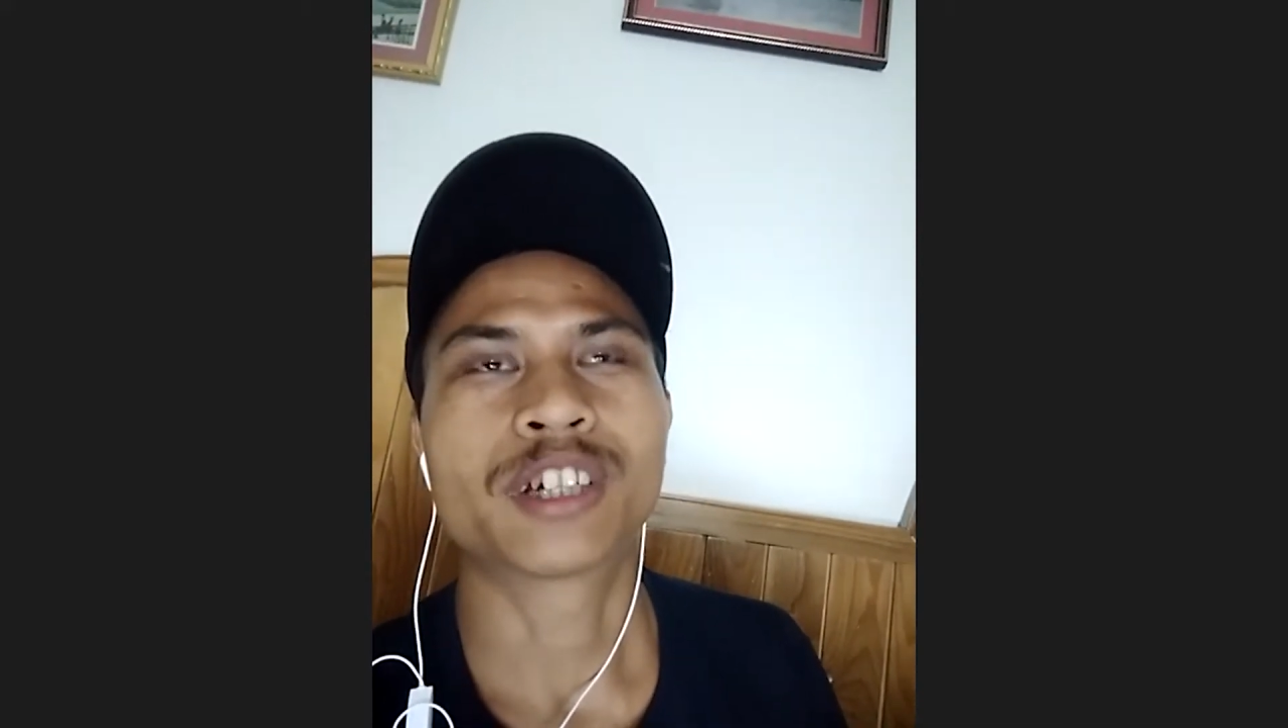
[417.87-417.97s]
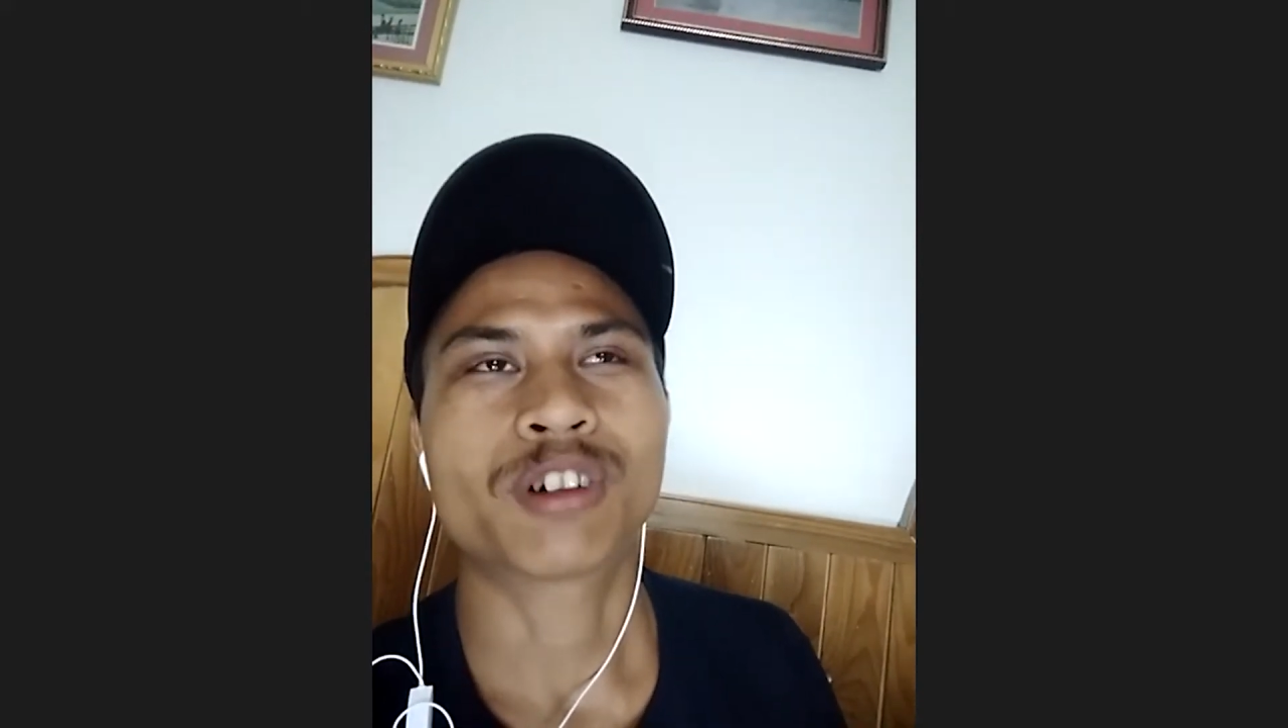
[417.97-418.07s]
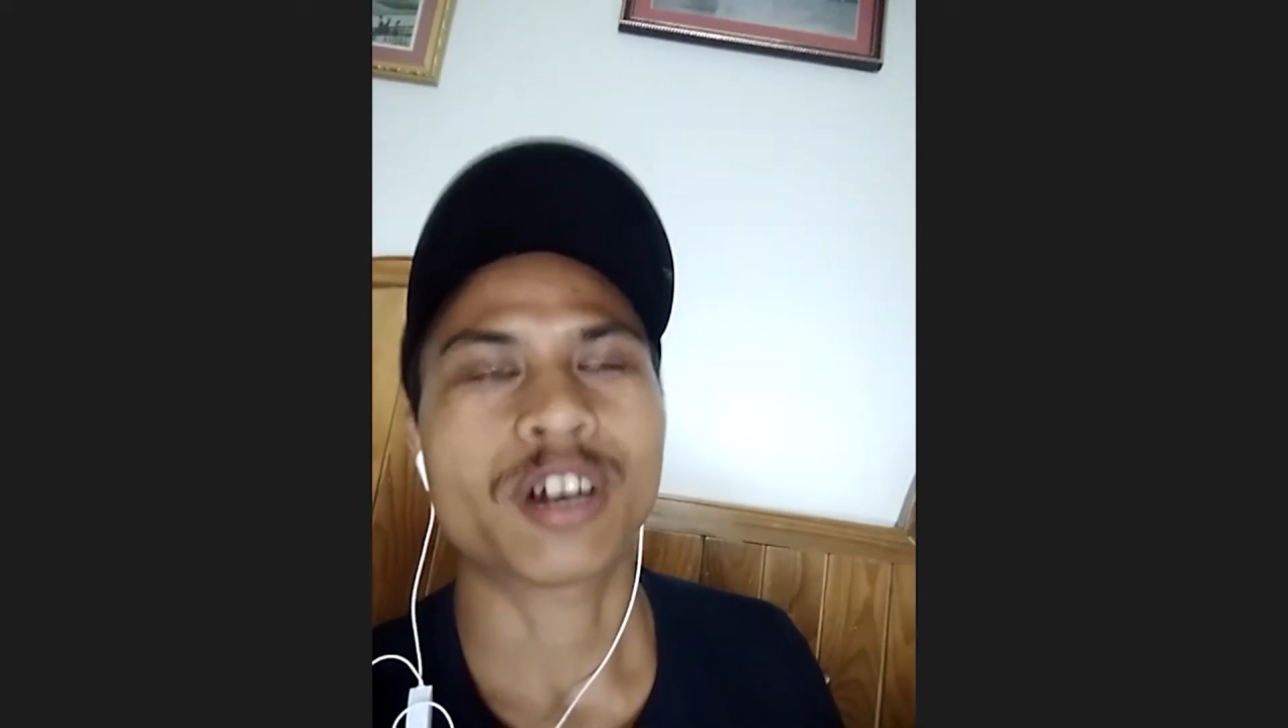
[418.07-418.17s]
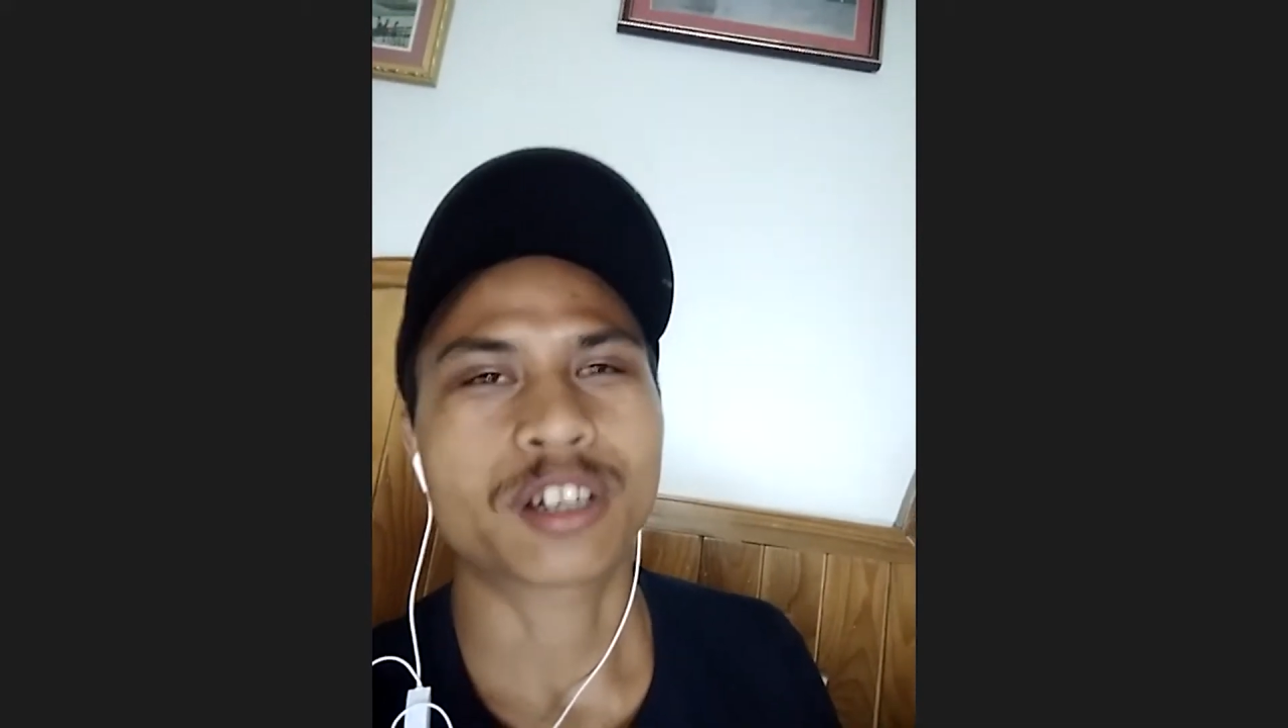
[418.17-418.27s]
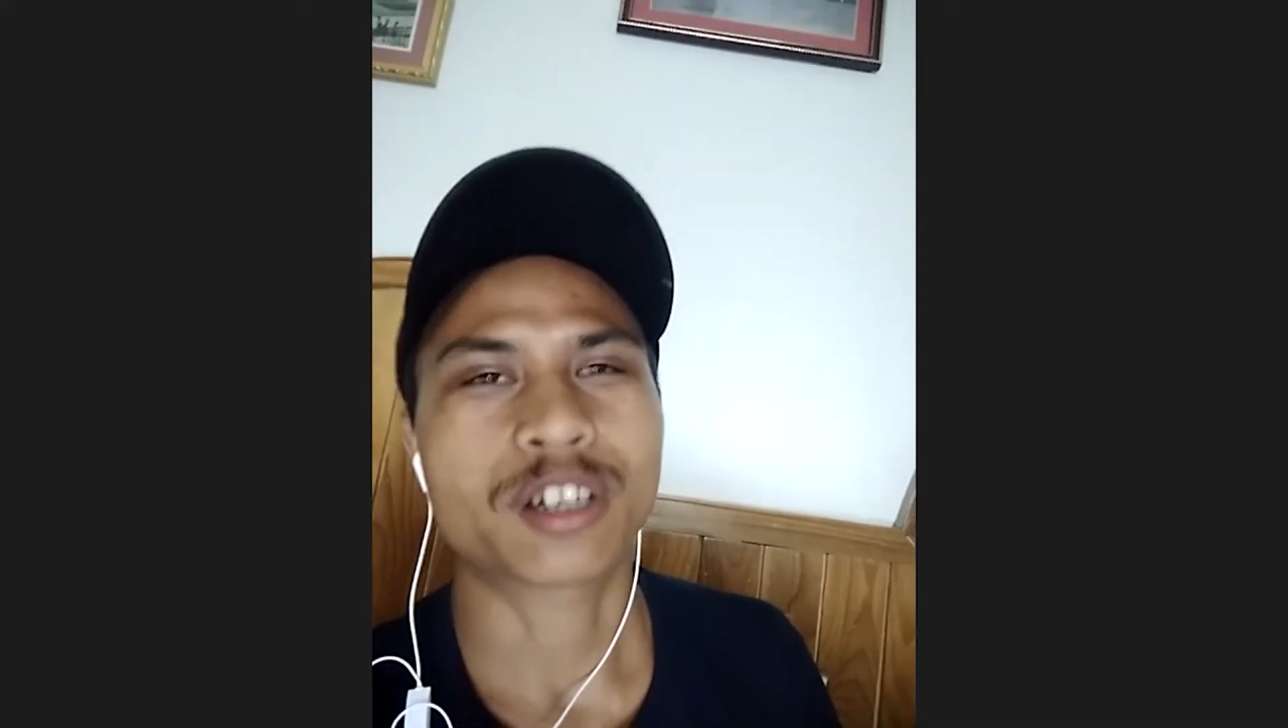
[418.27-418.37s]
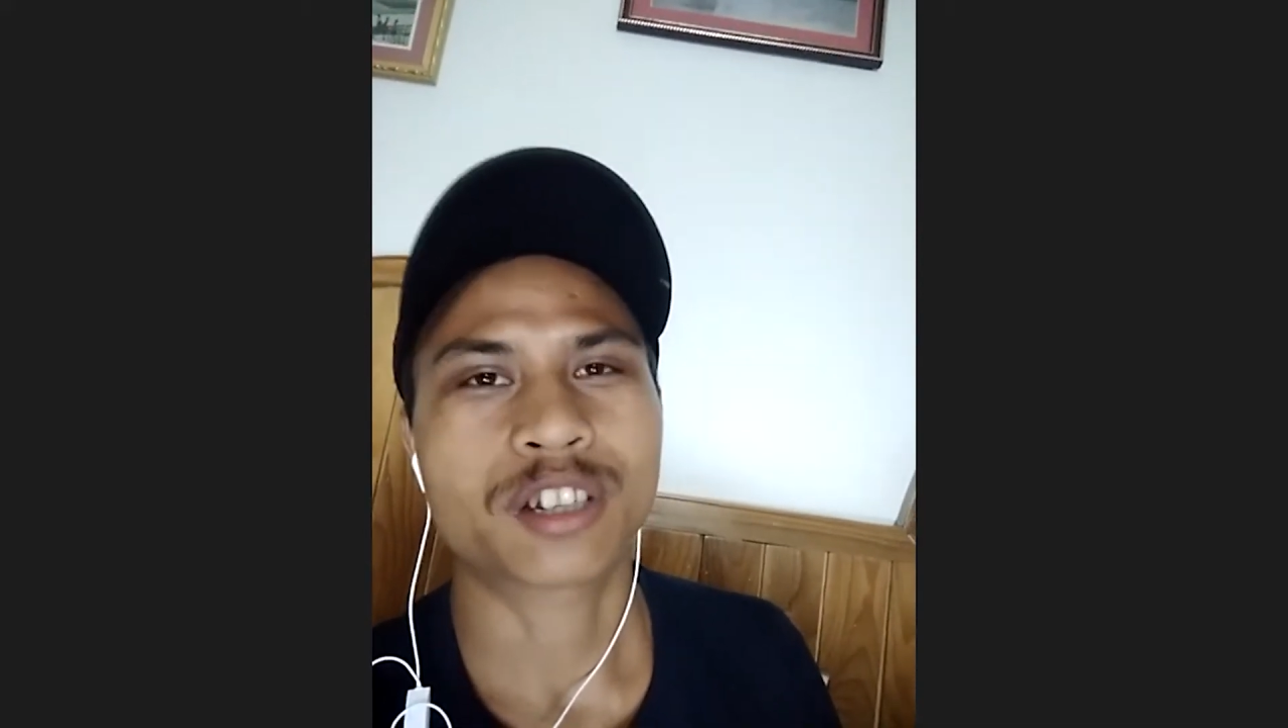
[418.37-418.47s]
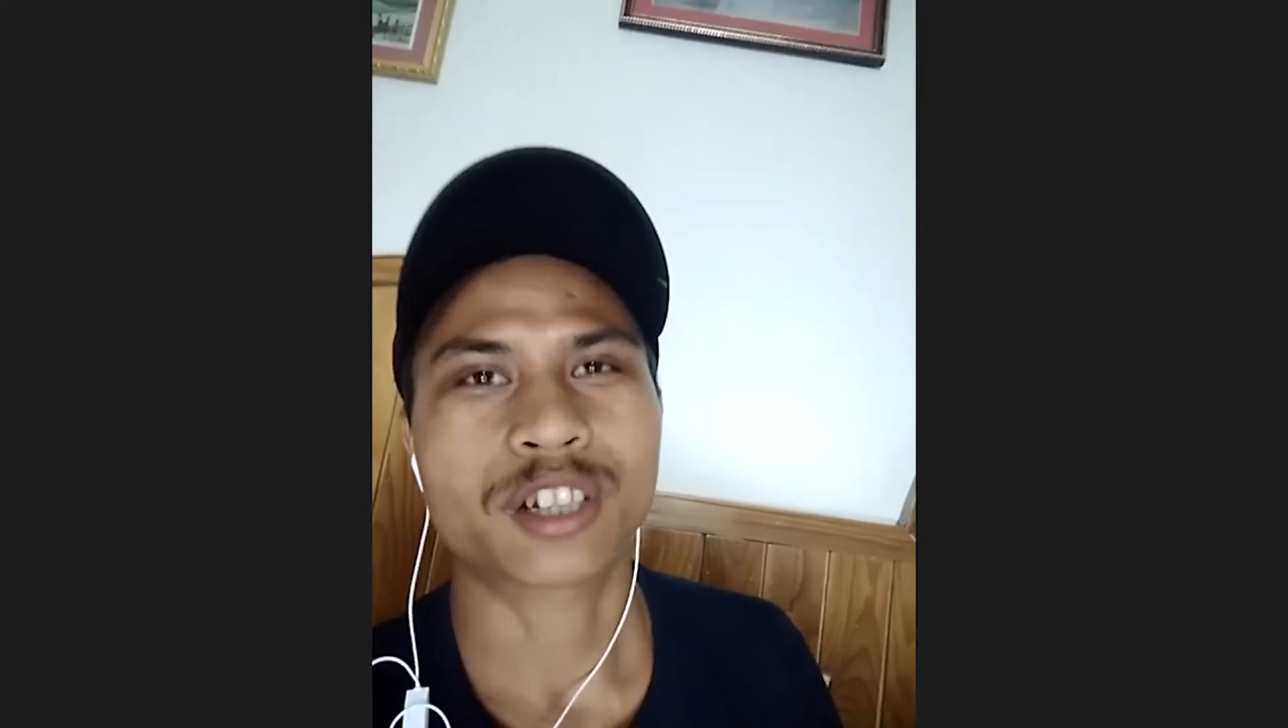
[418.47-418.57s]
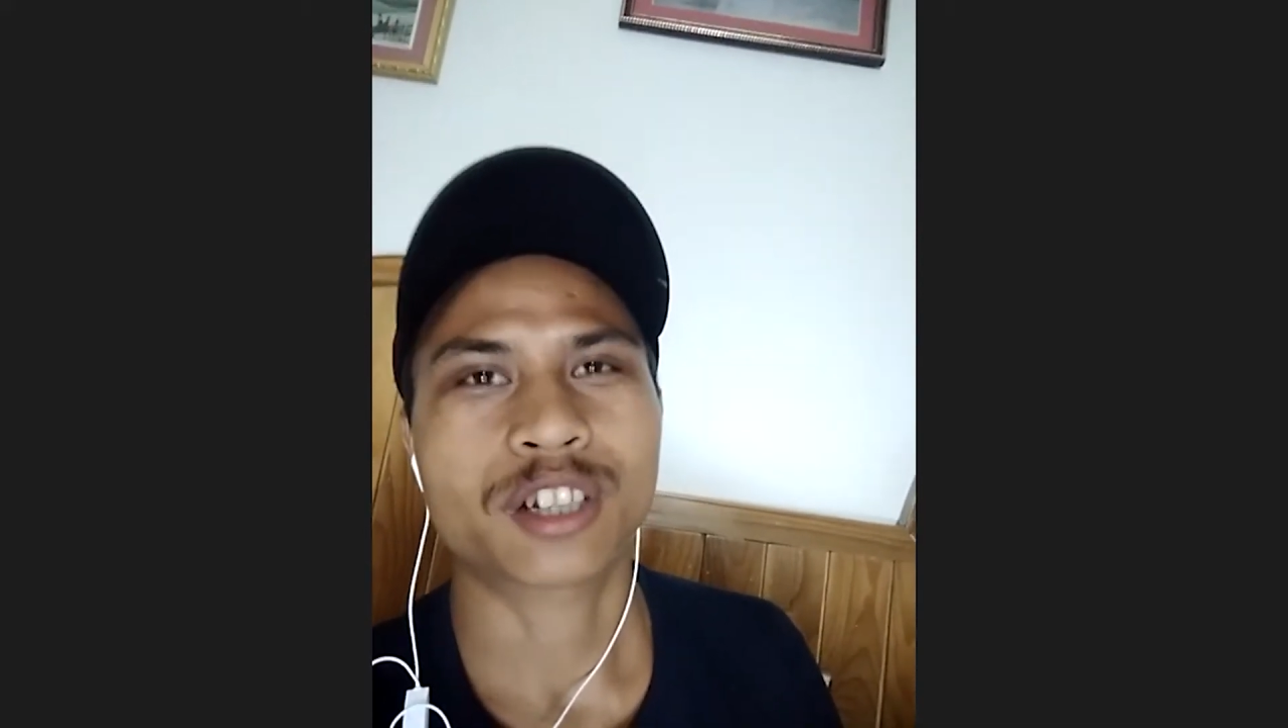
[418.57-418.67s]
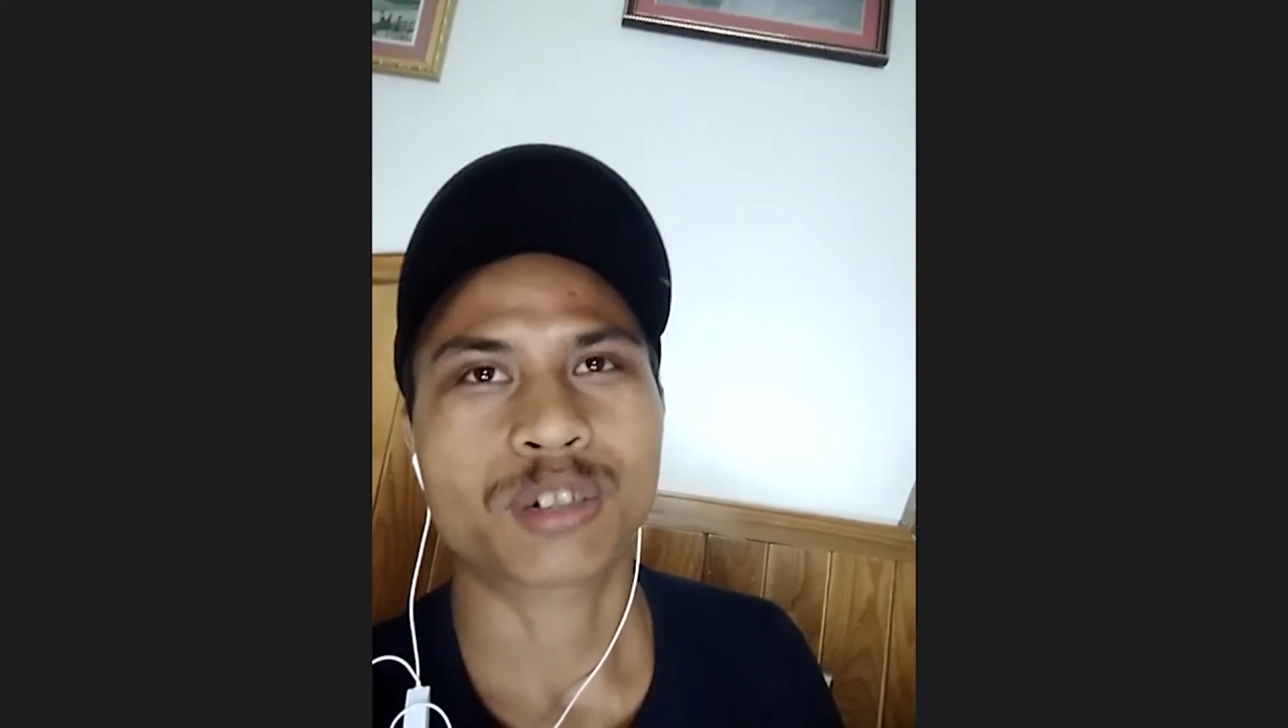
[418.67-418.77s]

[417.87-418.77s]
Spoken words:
crossed